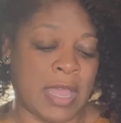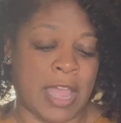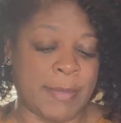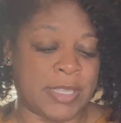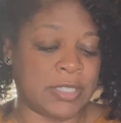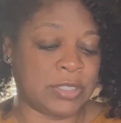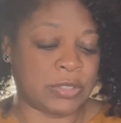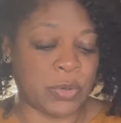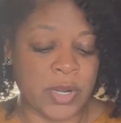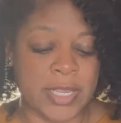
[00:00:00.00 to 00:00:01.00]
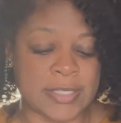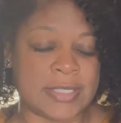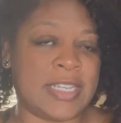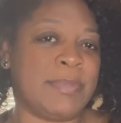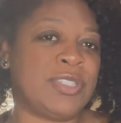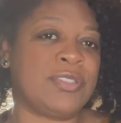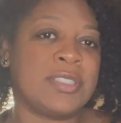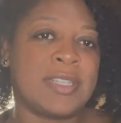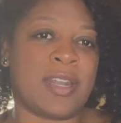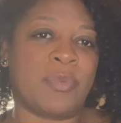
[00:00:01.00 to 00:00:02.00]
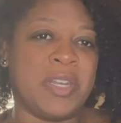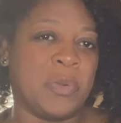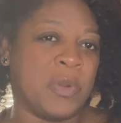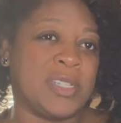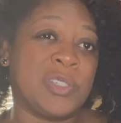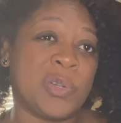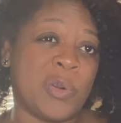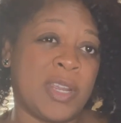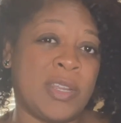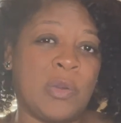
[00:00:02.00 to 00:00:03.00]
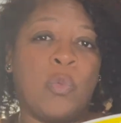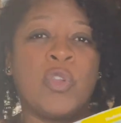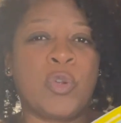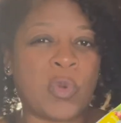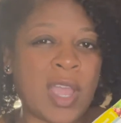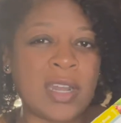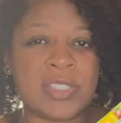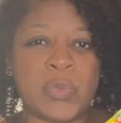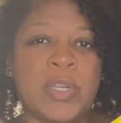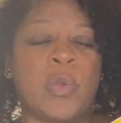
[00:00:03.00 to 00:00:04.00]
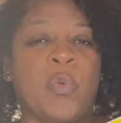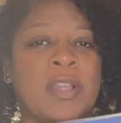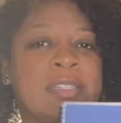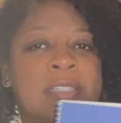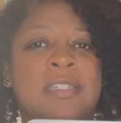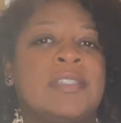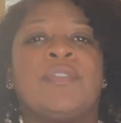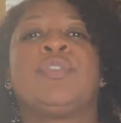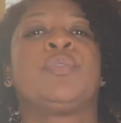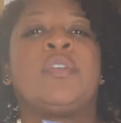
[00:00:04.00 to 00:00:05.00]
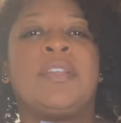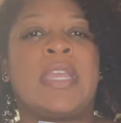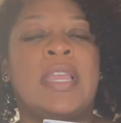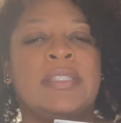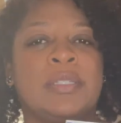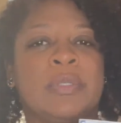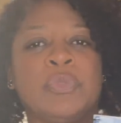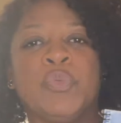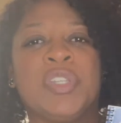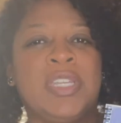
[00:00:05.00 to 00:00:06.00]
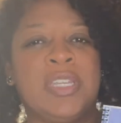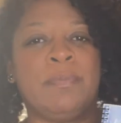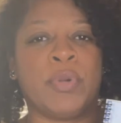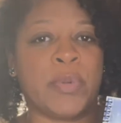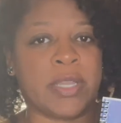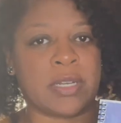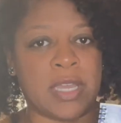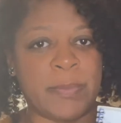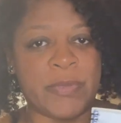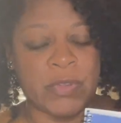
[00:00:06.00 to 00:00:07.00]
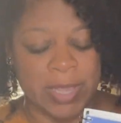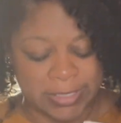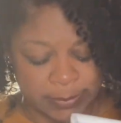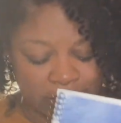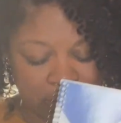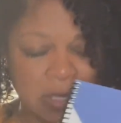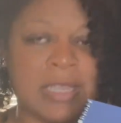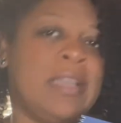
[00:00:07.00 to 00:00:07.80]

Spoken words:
I mean, the story is neat, but you're just kind of reading one story. You're kind of just reading one sentence of the story a day. So it's really broken up, if you ask me.